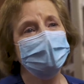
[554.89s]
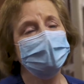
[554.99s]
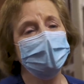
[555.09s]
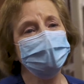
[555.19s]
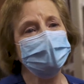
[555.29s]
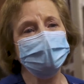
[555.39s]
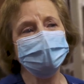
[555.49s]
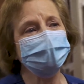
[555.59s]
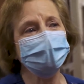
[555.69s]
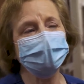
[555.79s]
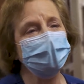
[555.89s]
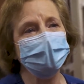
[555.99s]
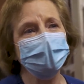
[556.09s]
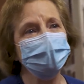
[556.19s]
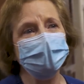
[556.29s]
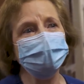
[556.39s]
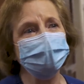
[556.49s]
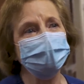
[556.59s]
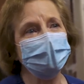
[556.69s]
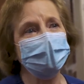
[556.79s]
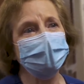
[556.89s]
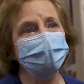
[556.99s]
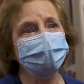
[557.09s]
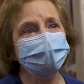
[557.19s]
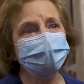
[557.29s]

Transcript: I mean, it's just been an amazing time.